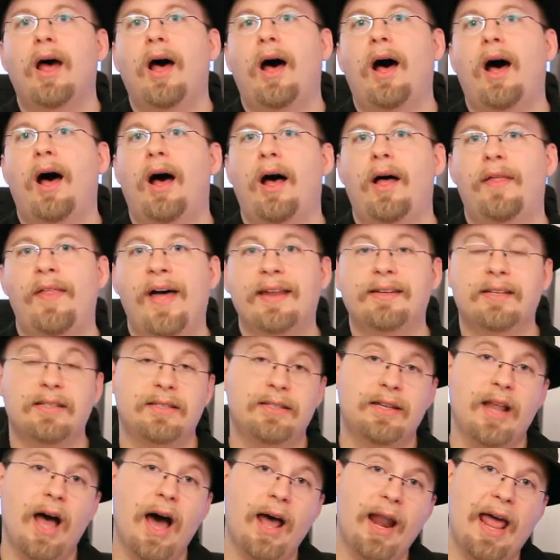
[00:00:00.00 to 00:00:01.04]
Uh, that does
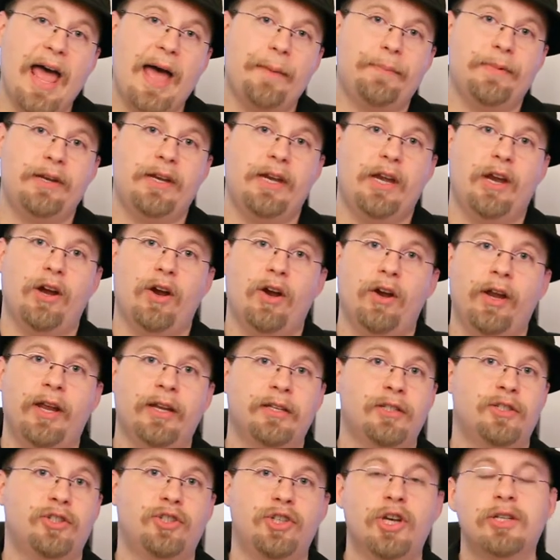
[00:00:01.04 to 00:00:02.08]
not happen here.
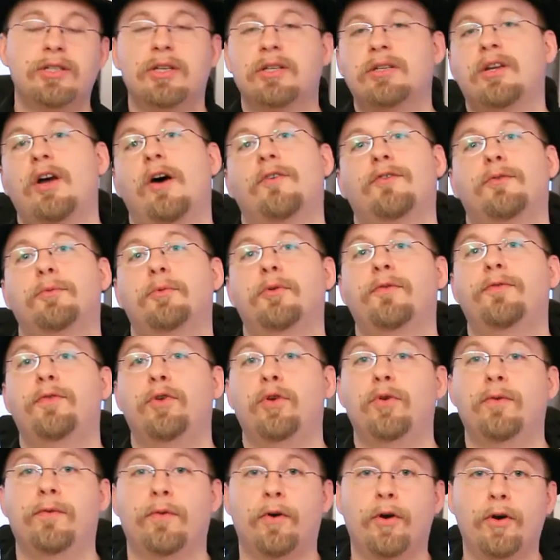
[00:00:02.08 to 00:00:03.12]
It's just as comfortable to
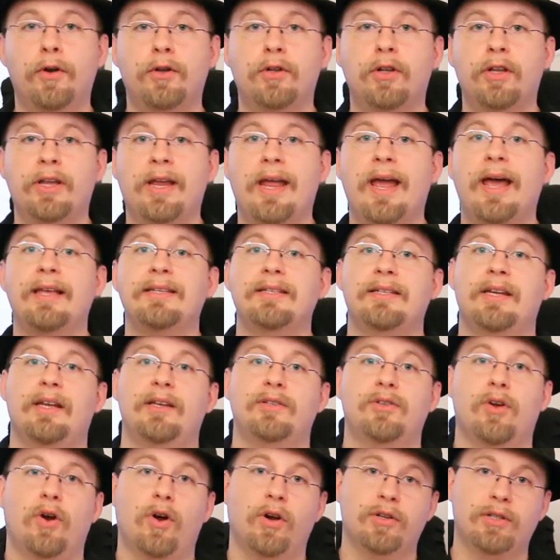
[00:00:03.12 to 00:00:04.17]
view vertically as it
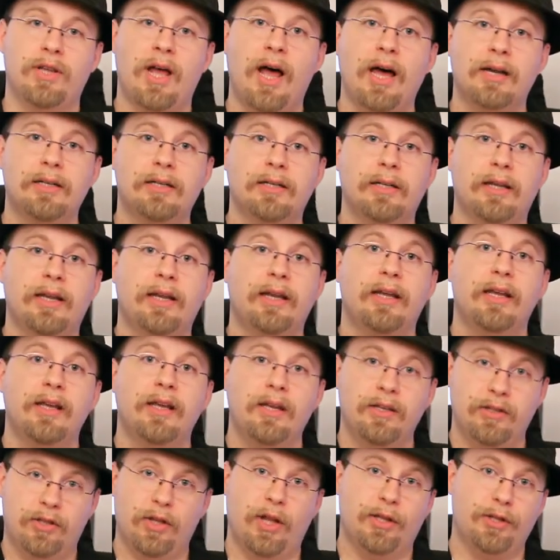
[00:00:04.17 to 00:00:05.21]
is horizontally.
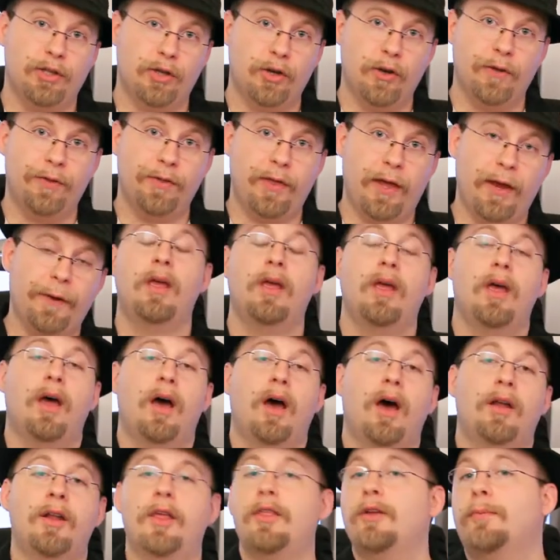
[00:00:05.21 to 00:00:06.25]
So that's a good thing.
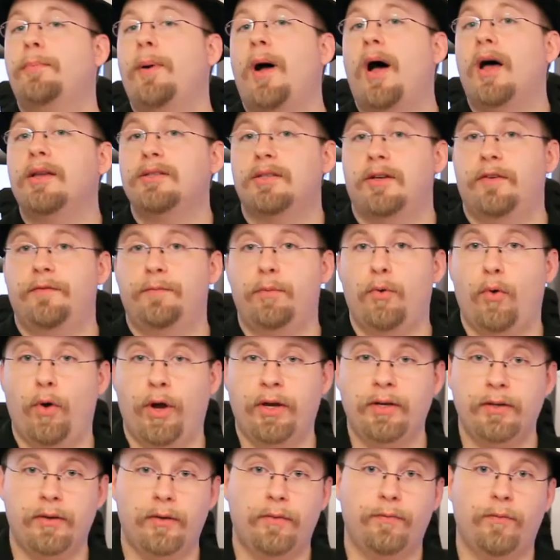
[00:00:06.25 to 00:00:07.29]
Another positive
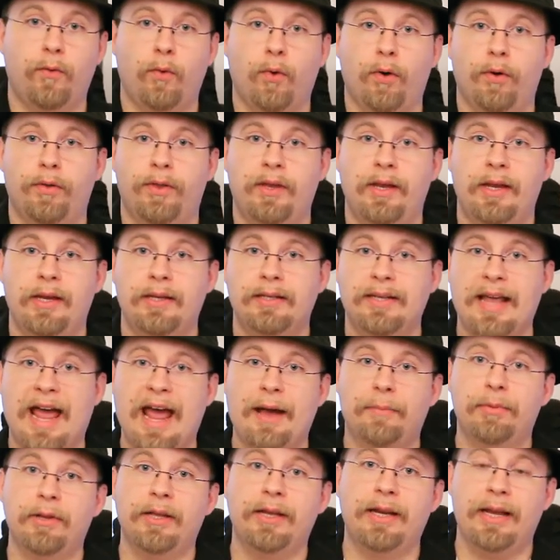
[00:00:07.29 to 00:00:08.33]
point for the
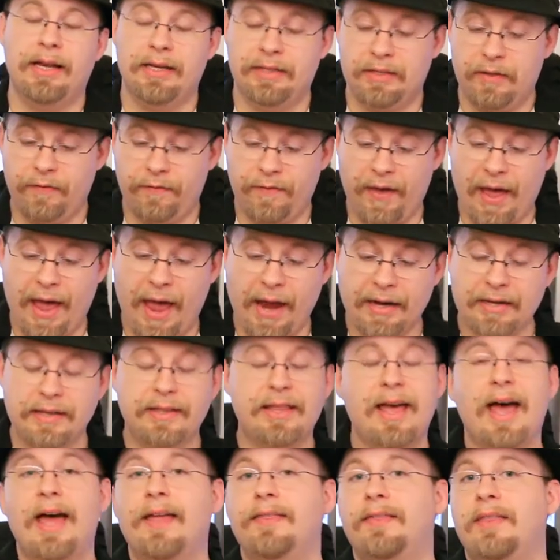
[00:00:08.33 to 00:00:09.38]
tablet is the fact
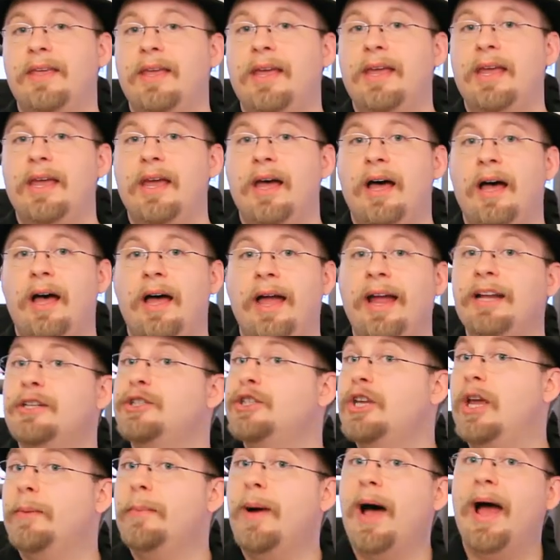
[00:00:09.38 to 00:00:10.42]
that the uh,
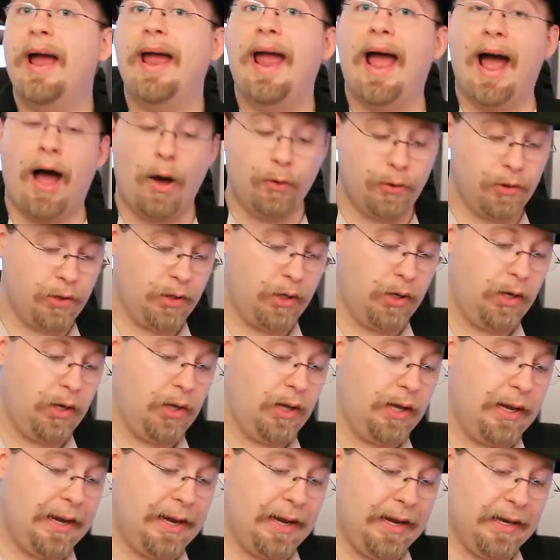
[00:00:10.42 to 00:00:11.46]
HDMI out
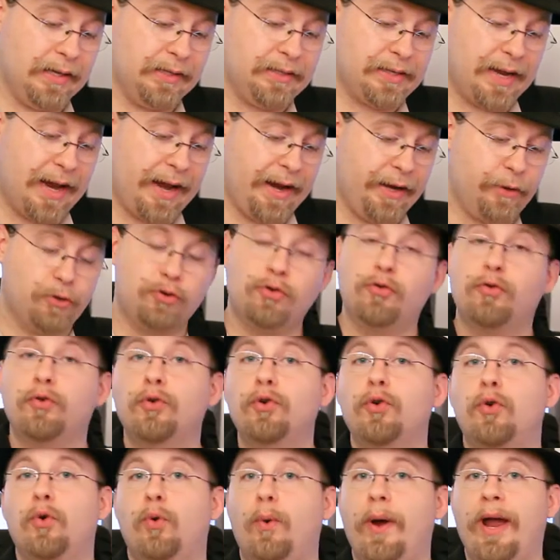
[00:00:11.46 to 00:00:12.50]
is a
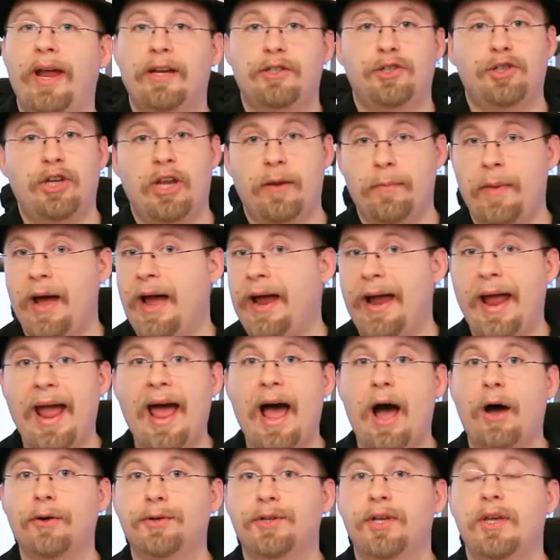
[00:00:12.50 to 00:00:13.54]
true HDMI
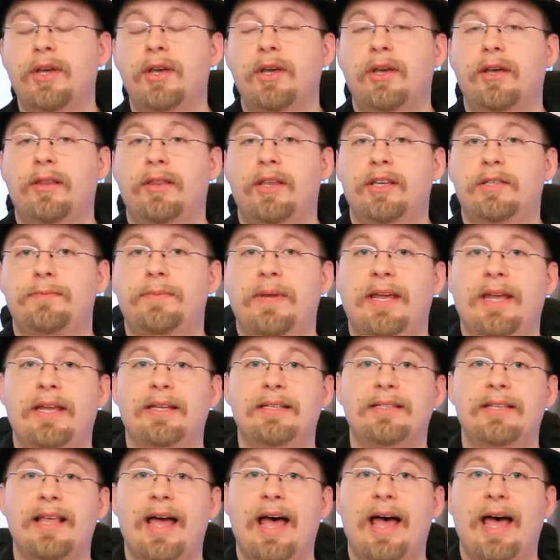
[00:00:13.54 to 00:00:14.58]
out. This
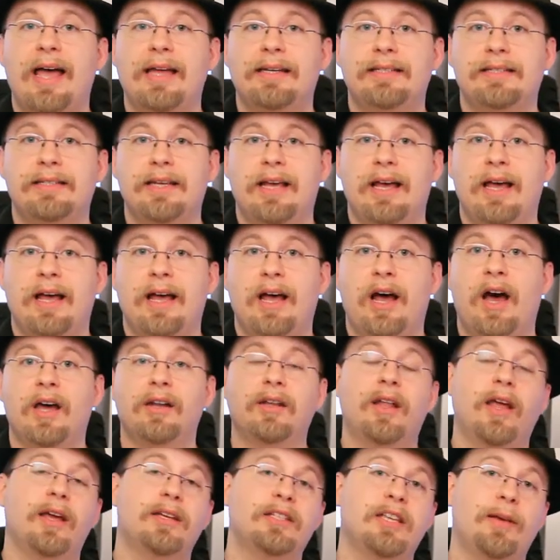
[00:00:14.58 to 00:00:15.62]
means that uh,
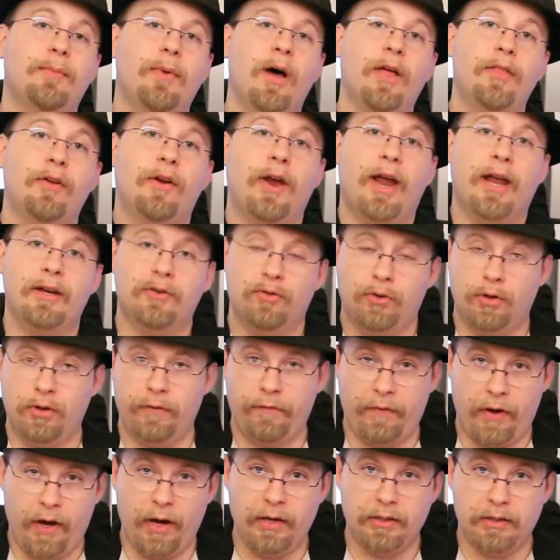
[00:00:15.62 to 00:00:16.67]
unlike some other Android
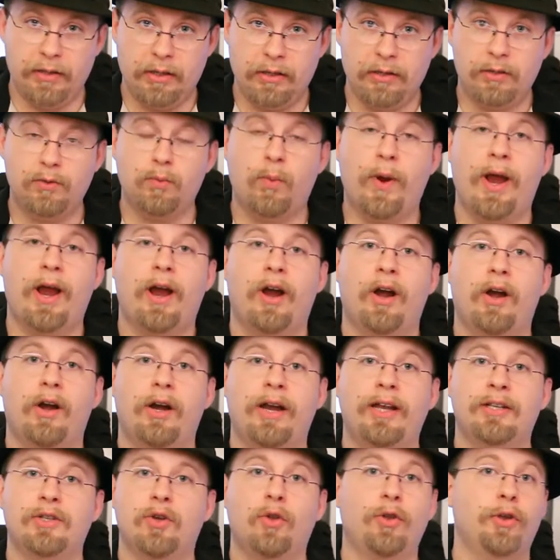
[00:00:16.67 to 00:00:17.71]
devices where
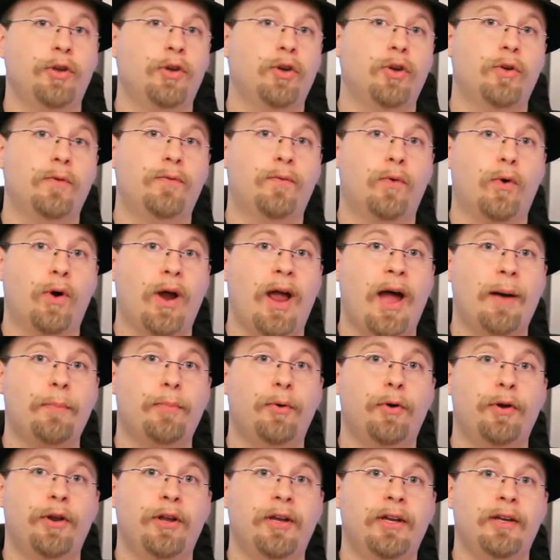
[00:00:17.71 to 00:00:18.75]
it's only good for
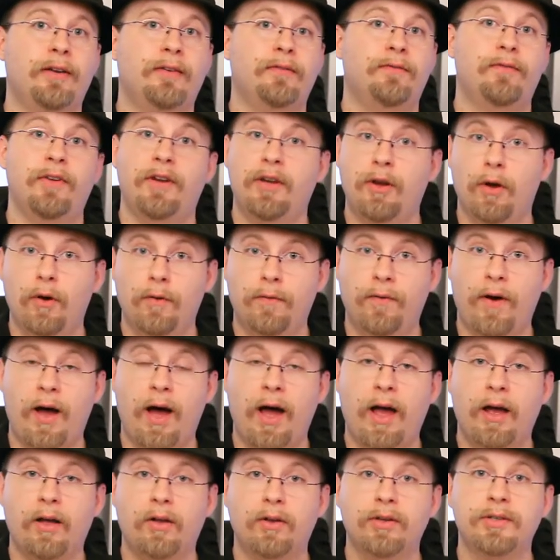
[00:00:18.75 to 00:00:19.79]
outputting video
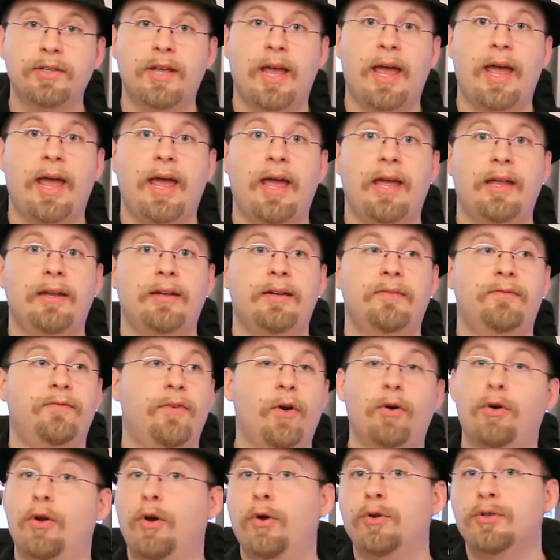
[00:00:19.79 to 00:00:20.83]
files and
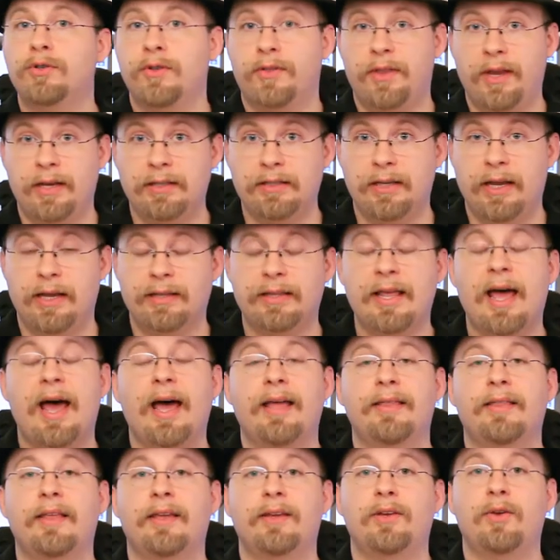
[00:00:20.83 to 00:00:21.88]
photos and things like
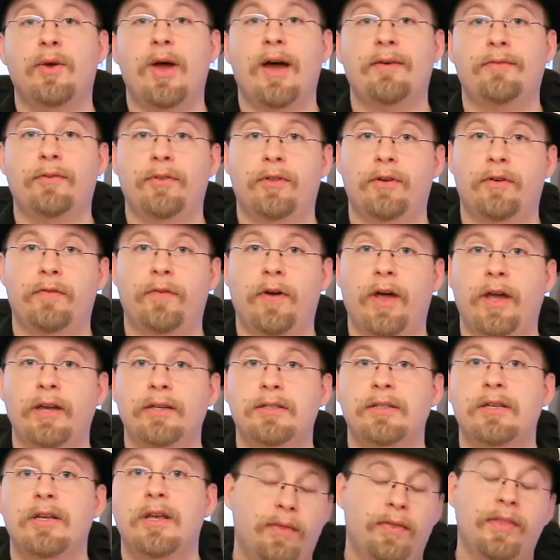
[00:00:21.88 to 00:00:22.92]
that that you have on the
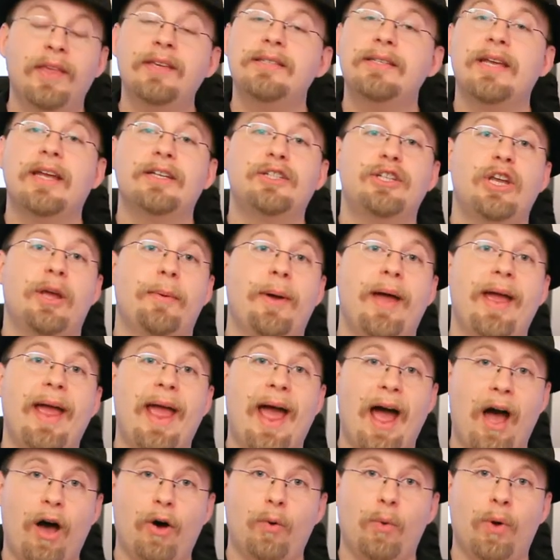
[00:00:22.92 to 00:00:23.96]
device, this HDMI
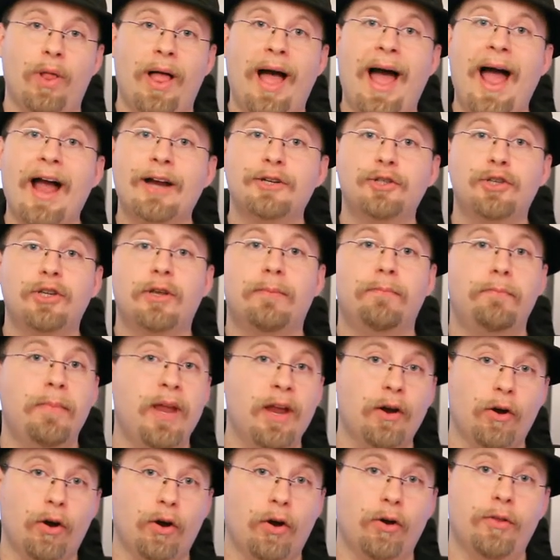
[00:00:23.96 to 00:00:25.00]
out will actually
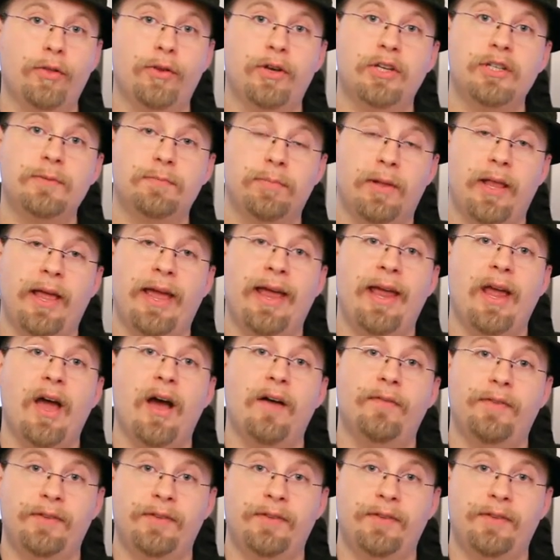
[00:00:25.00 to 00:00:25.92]
mirror the display of the